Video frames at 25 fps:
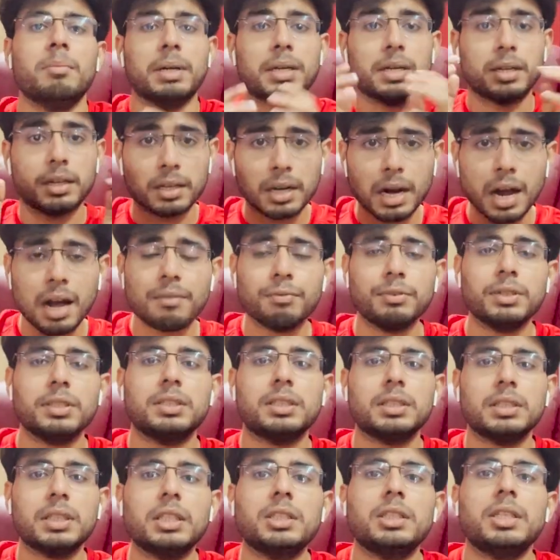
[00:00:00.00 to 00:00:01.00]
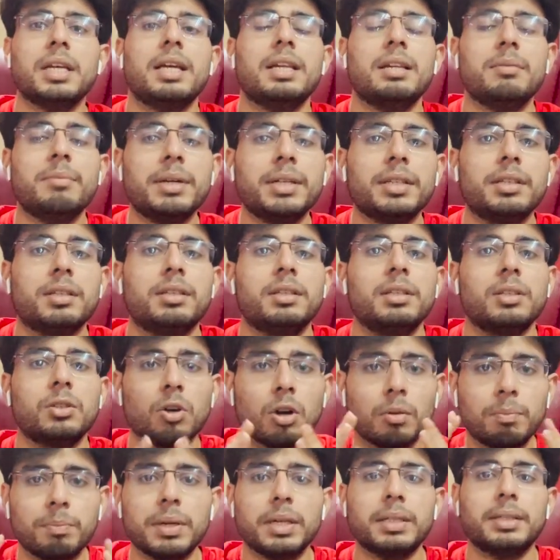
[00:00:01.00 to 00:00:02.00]
But draft is such an elementary
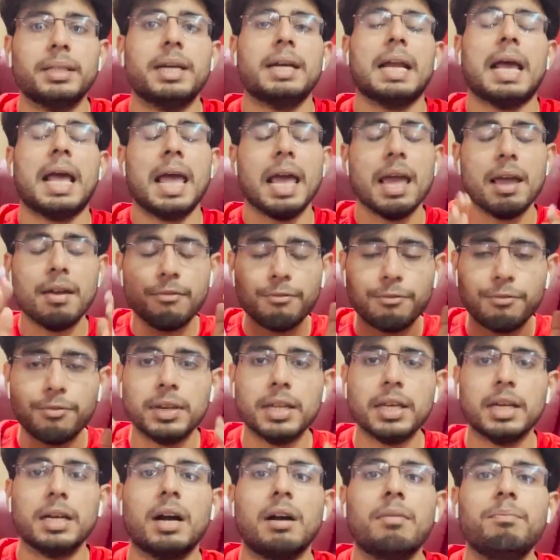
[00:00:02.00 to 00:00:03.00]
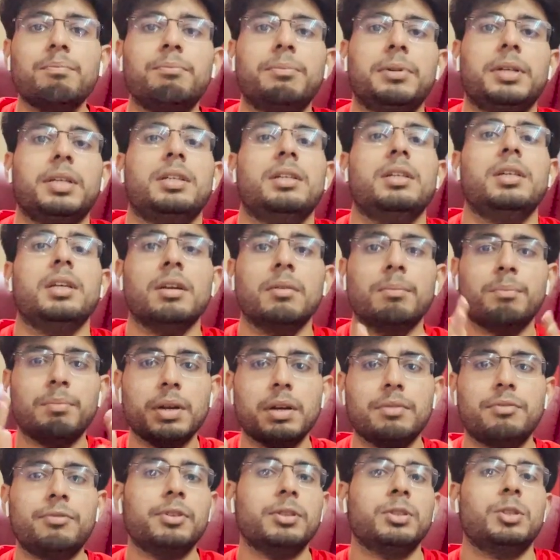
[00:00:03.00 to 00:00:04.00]
topic that every company
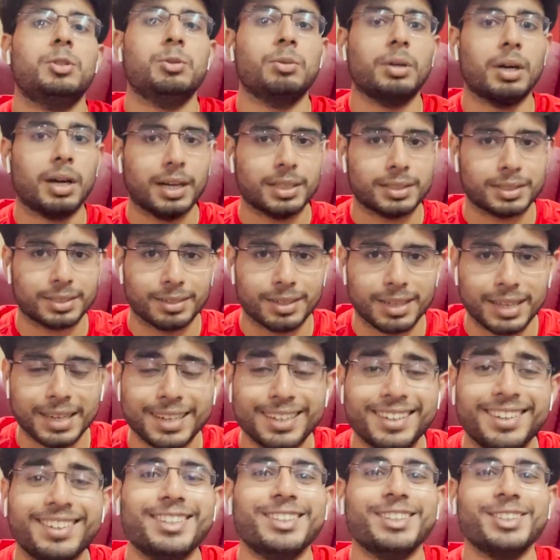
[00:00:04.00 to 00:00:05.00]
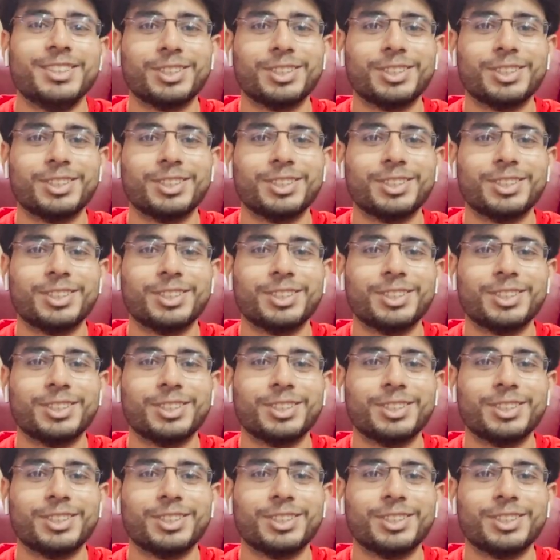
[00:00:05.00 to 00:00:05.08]
prefers to ask, right?